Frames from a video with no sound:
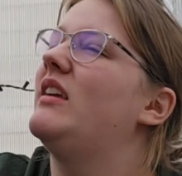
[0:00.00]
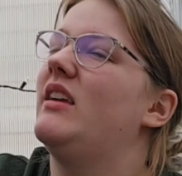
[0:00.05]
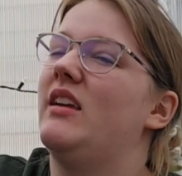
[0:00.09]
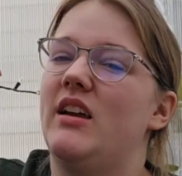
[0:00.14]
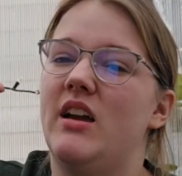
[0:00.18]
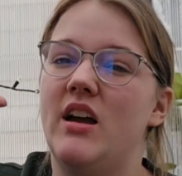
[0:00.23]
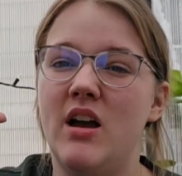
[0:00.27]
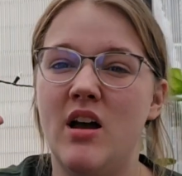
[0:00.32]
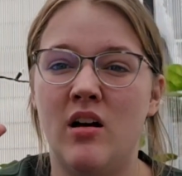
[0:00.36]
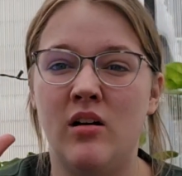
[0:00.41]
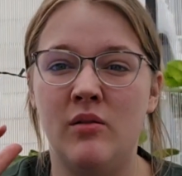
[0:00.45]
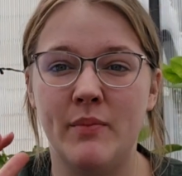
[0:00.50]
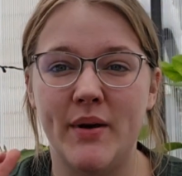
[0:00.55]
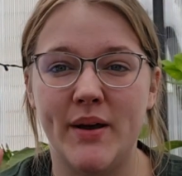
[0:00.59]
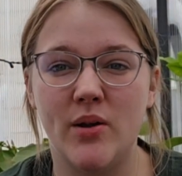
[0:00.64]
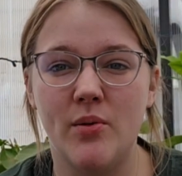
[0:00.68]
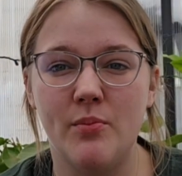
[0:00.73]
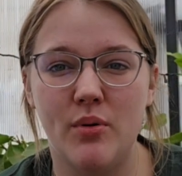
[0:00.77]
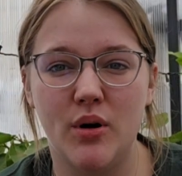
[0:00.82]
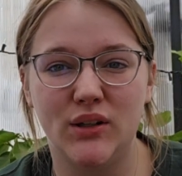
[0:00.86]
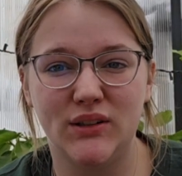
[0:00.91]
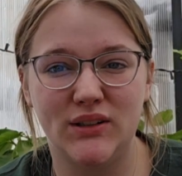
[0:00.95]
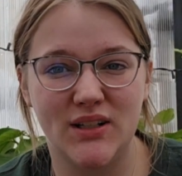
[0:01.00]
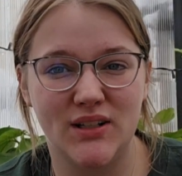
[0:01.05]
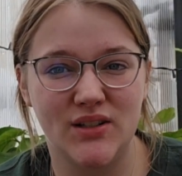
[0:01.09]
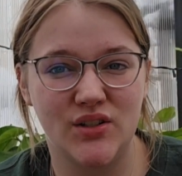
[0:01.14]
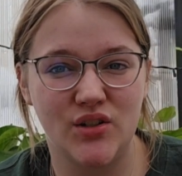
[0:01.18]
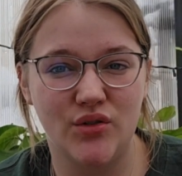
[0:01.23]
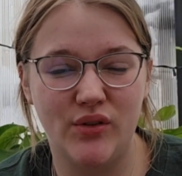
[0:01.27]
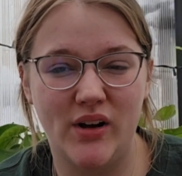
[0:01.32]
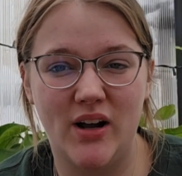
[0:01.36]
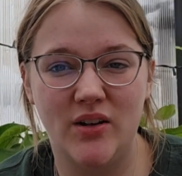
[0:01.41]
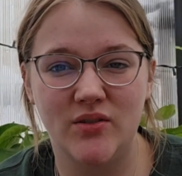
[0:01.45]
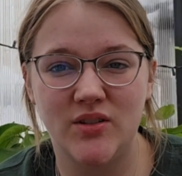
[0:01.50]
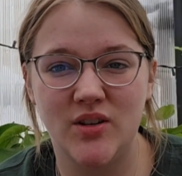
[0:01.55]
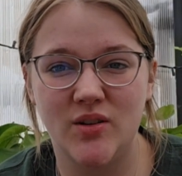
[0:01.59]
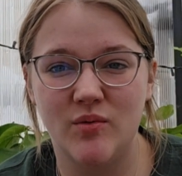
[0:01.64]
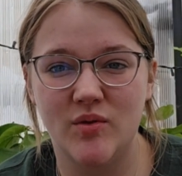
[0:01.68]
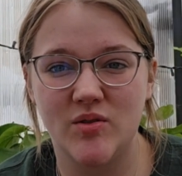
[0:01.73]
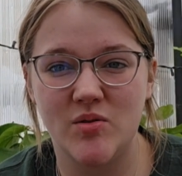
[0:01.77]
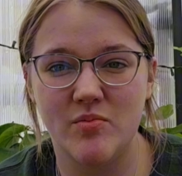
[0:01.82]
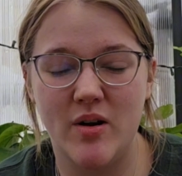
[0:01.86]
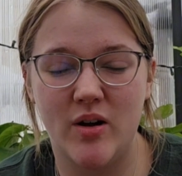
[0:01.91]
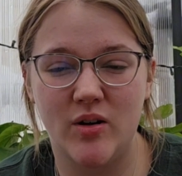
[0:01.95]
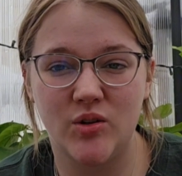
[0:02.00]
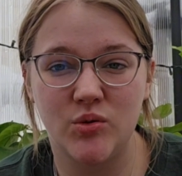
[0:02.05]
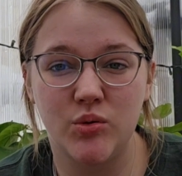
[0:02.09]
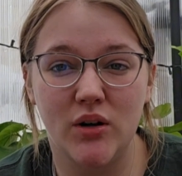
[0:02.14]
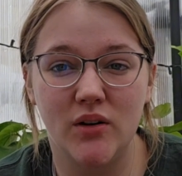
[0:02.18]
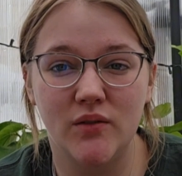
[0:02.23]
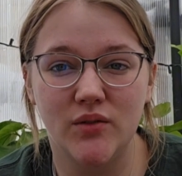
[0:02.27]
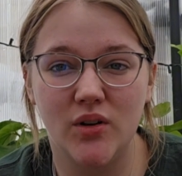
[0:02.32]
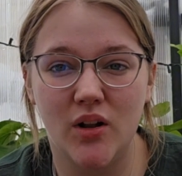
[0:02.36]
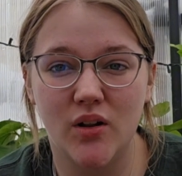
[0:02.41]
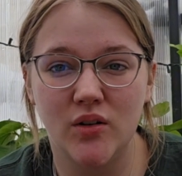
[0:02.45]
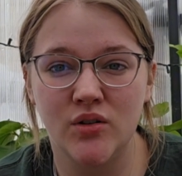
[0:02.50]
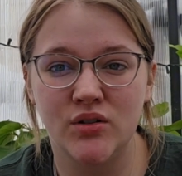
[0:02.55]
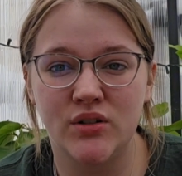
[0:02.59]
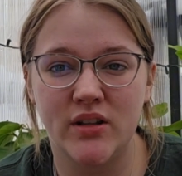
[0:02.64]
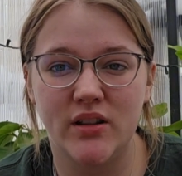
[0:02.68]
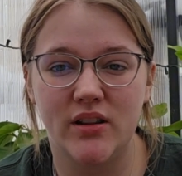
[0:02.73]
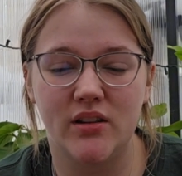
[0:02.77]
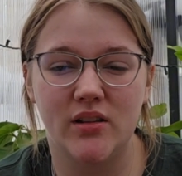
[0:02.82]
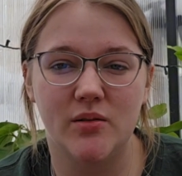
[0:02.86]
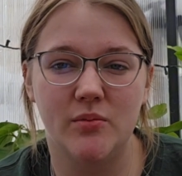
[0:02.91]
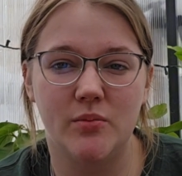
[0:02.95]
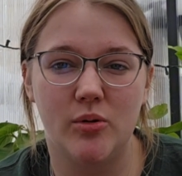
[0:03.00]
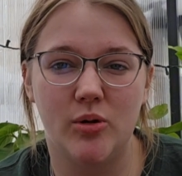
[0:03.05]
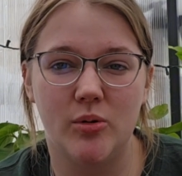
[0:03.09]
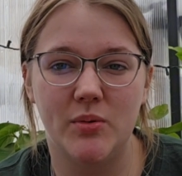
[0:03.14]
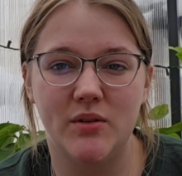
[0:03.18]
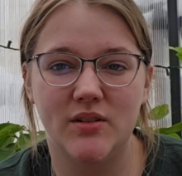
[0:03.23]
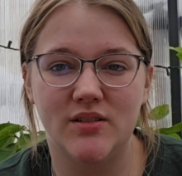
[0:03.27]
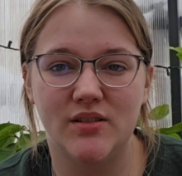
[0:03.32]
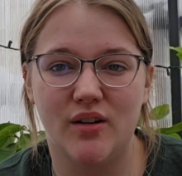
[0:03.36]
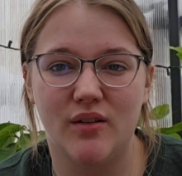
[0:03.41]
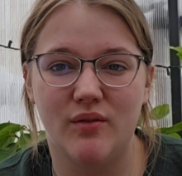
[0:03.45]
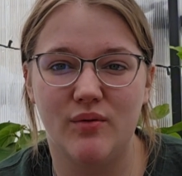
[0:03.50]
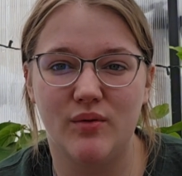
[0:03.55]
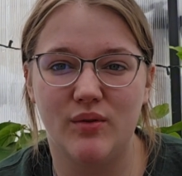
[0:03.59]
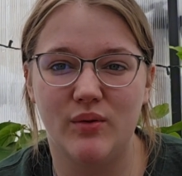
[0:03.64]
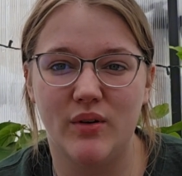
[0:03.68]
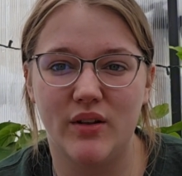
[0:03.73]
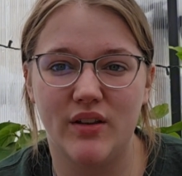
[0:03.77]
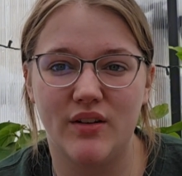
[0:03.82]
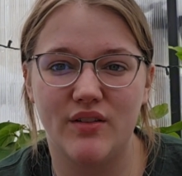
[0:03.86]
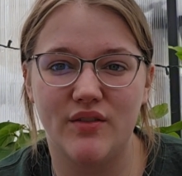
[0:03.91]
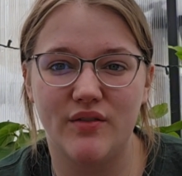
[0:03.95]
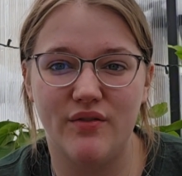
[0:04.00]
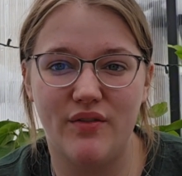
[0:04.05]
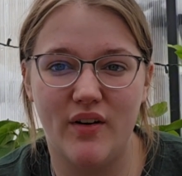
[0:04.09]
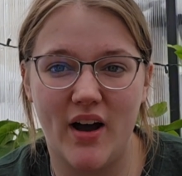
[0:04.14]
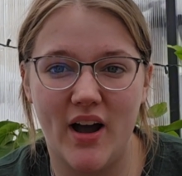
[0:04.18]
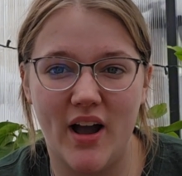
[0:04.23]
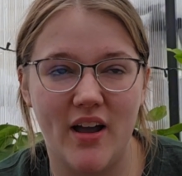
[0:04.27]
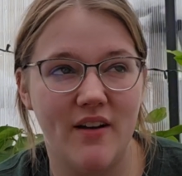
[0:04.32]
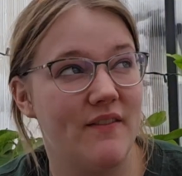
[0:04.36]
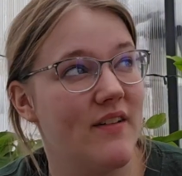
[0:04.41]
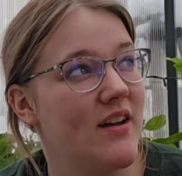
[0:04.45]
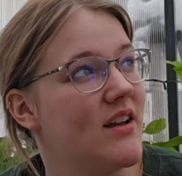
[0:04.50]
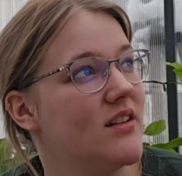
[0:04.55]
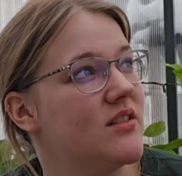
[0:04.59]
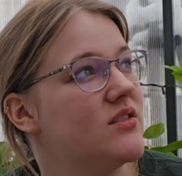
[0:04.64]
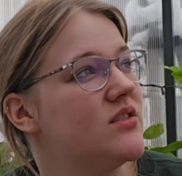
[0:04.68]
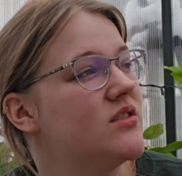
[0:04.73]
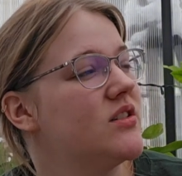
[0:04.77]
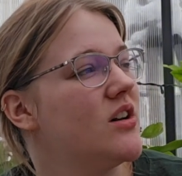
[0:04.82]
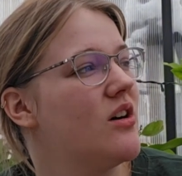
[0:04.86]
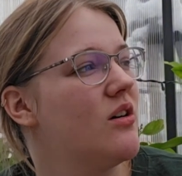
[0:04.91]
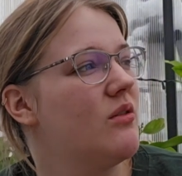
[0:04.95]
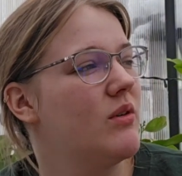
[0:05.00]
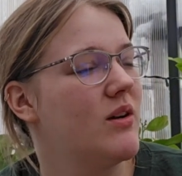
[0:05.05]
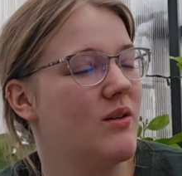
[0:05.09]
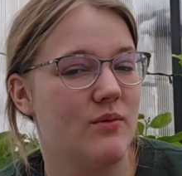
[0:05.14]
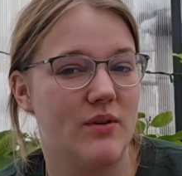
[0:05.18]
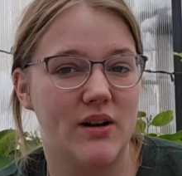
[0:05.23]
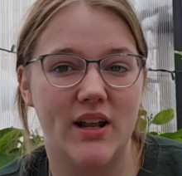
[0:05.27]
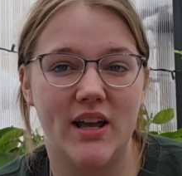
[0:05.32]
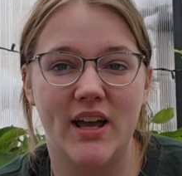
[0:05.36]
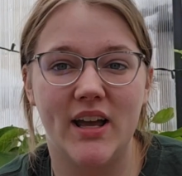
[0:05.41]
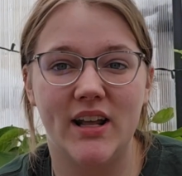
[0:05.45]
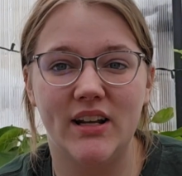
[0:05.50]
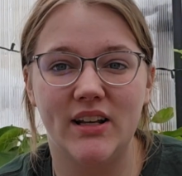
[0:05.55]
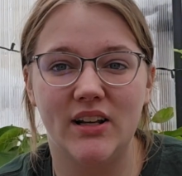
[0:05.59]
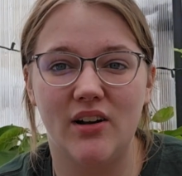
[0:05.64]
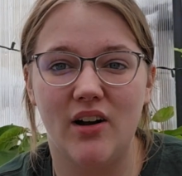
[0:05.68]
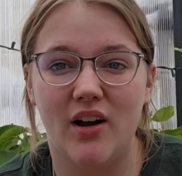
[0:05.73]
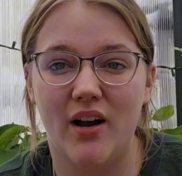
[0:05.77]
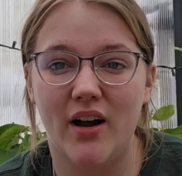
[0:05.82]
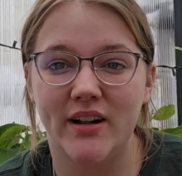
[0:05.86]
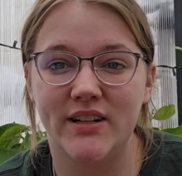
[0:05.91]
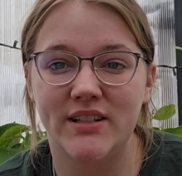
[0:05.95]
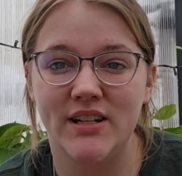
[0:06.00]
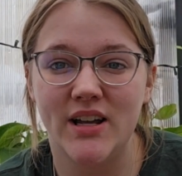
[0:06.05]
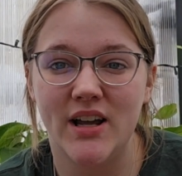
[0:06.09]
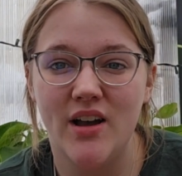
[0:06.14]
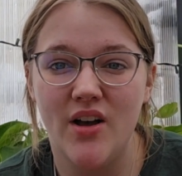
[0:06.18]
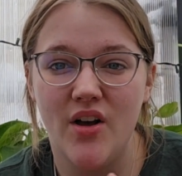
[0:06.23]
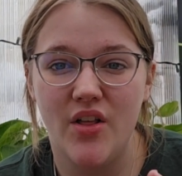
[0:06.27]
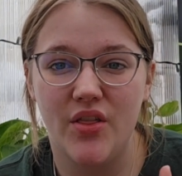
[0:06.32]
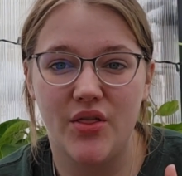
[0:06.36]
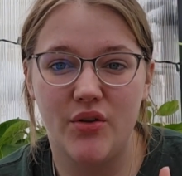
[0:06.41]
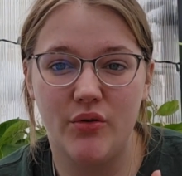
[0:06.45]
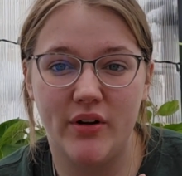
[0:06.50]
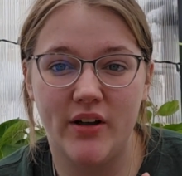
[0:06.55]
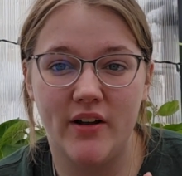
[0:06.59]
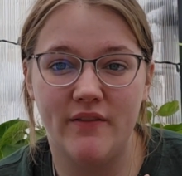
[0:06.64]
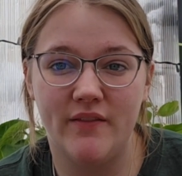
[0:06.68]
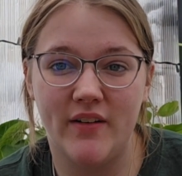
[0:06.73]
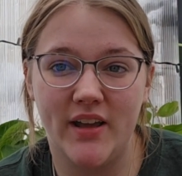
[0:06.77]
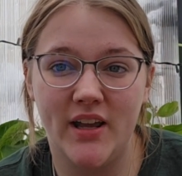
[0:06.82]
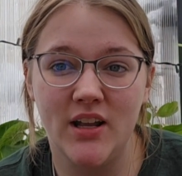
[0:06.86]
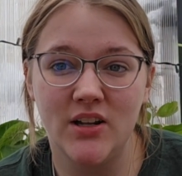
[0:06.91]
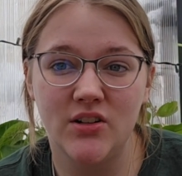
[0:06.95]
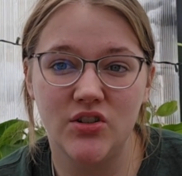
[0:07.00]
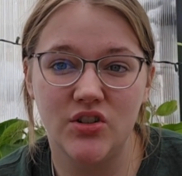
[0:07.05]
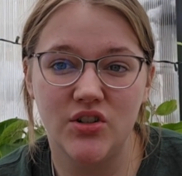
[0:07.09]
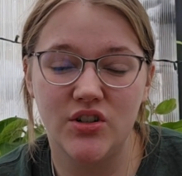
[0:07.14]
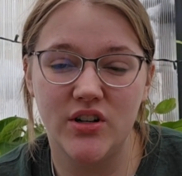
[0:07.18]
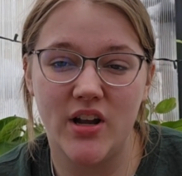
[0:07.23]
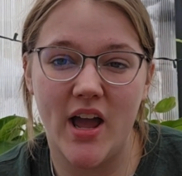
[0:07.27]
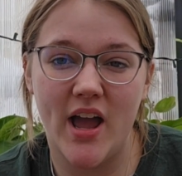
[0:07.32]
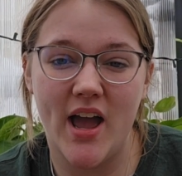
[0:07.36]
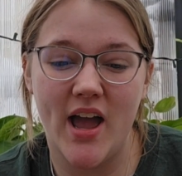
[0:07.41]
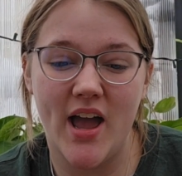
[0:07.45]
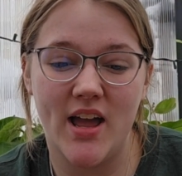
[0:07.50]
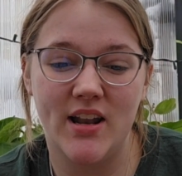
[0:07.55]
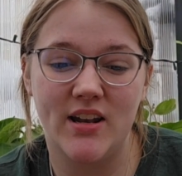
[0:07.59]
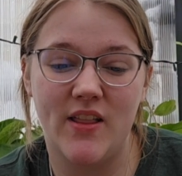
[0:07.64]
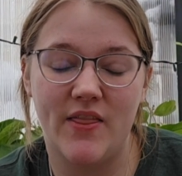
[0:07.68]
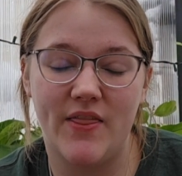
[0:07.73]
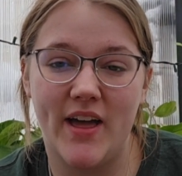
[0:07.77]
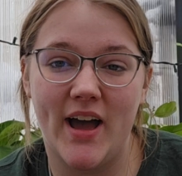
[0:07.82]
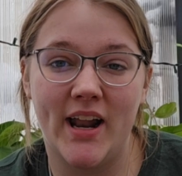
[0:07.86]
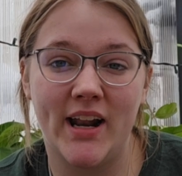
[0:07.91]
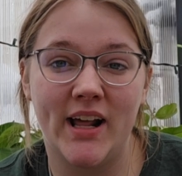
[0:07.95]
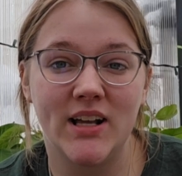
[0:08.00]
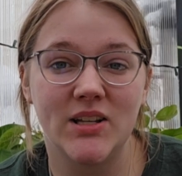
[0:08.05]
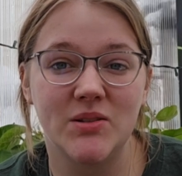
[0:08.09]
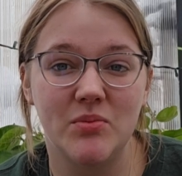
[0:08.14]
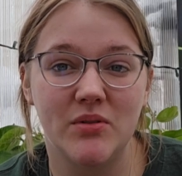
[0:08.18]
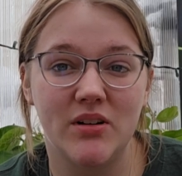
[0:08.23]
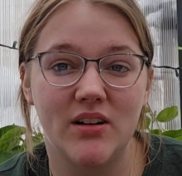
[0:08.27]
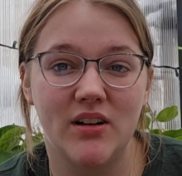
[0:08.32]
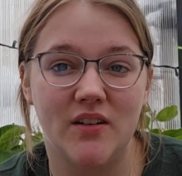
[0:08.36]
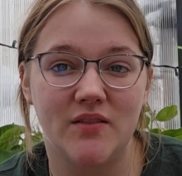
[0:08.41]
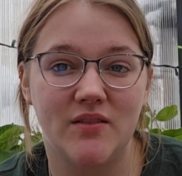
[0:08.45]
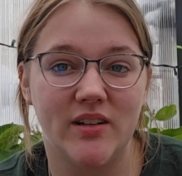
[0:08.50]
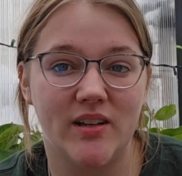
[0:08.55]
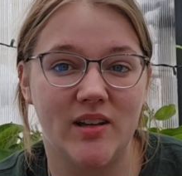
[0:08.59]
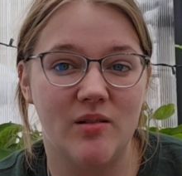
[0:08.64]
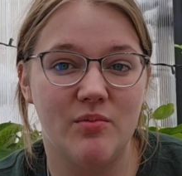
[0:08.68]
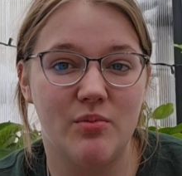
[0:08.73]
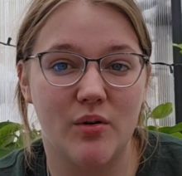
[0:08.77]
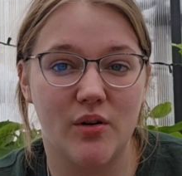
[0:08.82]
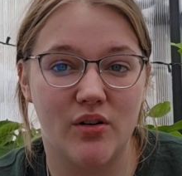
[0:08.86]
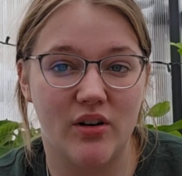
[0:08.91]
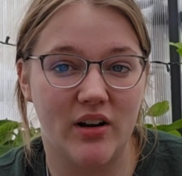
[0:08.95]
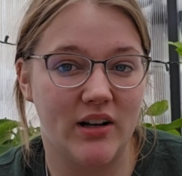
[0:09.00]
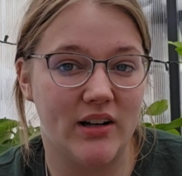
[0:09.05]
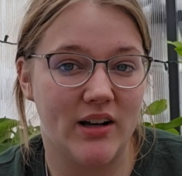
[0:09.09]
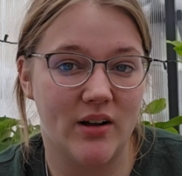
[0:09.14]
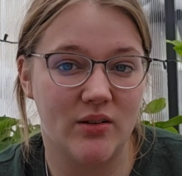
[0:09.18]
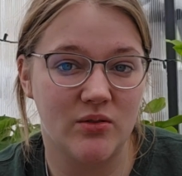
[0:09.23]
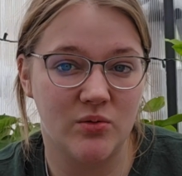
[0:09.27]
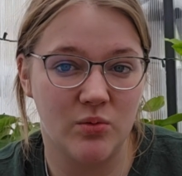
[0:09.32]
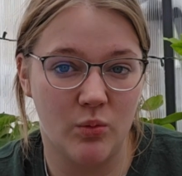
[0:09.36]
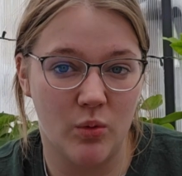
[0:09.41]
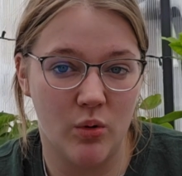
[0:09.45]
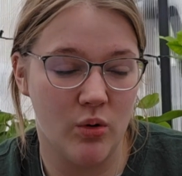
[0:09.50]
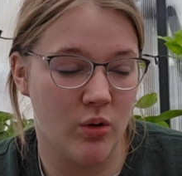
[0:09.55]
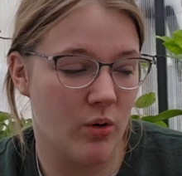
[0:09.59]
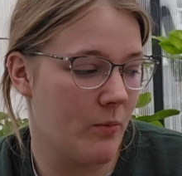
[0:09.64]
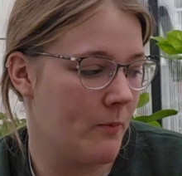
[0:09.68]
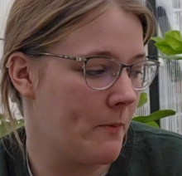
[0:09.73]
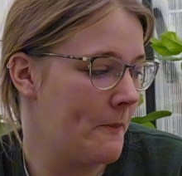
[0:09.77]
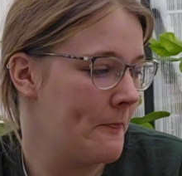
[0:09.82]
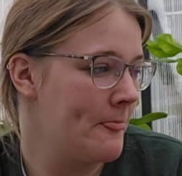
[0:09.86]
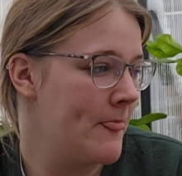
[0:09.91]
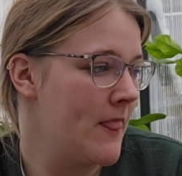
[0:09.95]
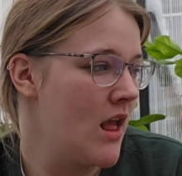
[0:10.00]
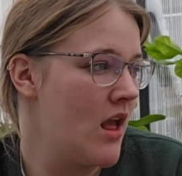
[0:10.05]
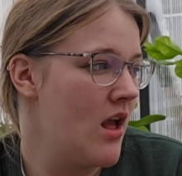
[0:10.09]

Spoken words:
the metal part that surrounds it was about $12, and the bulb itself was $5. And so we went ahead and got 3 of each, and that has been enough to keep our greenhouse warm.